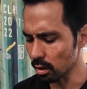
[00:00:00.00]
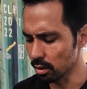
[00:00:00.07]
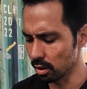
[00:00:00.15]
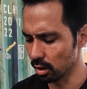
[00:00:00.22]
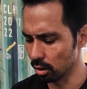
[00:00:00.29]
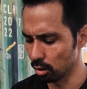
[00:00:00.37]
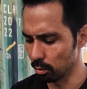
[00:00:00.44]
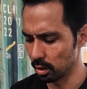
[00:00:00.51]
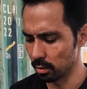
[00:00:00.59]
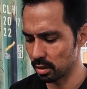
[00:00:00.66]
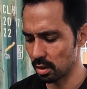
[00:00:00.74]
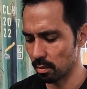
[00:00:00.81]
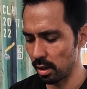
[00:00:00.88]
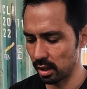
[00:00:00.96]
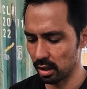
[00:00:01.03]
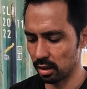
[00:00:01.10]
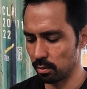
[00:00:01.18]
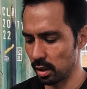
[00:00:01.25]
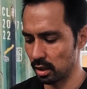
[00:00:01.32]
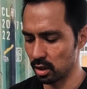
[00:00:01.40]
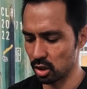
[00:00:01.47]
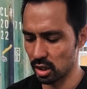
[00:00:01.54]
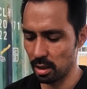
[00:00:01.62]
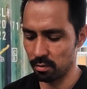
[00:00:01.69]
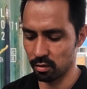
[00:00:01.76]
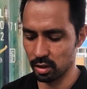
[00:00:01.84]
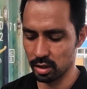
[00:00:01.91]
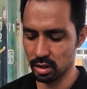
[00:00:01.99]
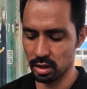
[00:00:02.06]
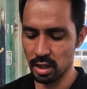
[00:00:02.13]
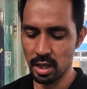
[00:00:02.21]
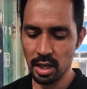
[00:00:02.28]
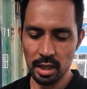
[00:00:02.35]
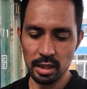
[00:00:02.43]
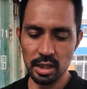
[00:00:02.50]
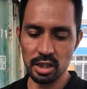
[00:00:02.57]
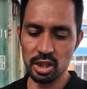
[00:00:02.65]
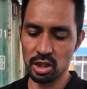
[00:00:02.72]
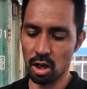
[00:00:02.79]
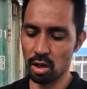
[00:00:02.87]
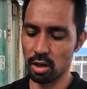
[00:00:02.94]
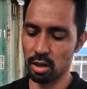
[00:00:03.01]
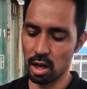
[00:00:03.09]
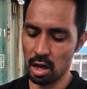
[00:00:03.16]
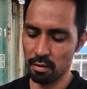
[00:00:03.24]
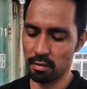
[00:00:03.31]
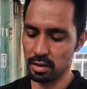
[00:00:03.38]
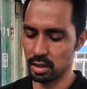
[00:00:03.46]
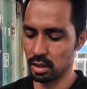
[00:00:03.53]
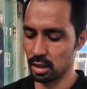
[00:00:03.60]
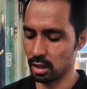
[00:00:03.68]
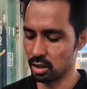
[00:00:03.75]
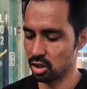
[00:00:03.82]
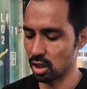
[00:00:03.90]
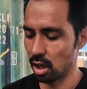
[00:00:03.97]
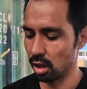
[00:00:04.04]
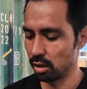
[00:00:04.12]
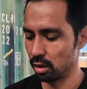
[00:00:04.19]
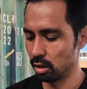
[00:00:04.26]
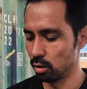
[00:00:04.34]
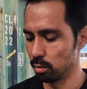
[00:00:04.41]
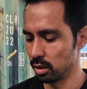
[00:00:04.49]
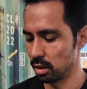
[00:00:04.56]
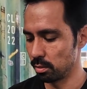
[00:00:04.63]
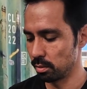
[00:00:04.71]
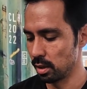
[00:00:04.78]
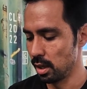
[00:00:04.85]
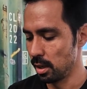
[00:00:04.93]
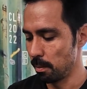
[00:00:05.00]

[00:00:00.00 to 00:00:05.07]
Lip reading: the aluminum to make the shape, versus this started off as a solid aluminum